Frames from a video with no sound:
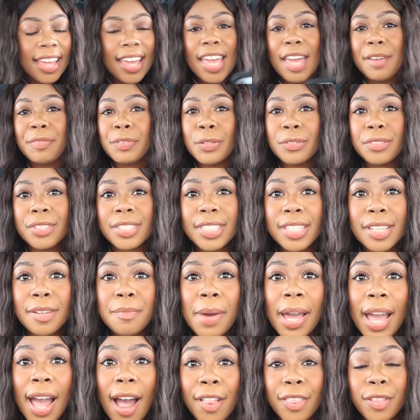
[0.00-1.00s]
If you see
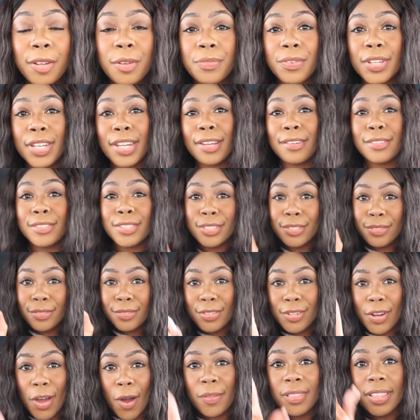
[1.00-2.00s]
my other videos,
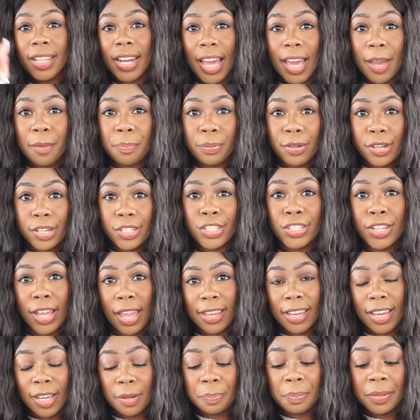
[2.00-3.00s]
you know that I
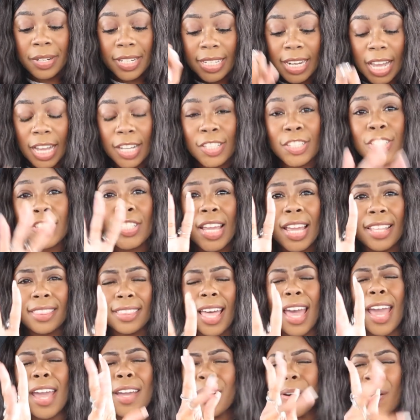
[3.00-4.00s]
appreciate good production.
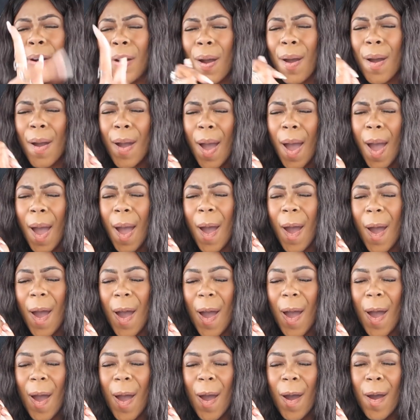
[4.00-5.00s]
Like,
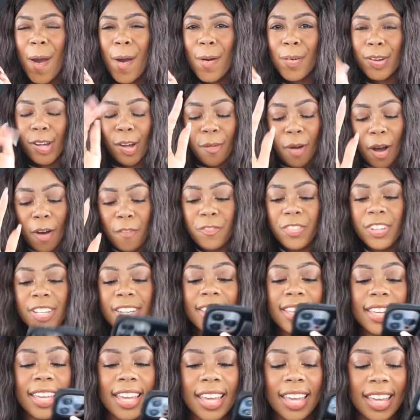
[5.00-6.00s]
oh, go up in
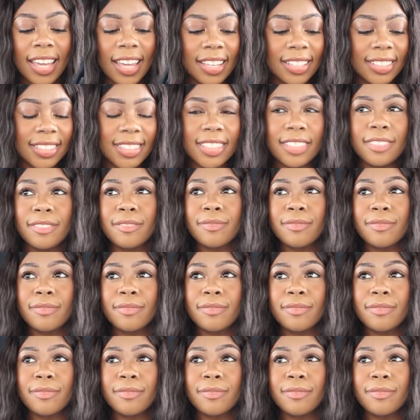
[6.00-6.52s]
the ears.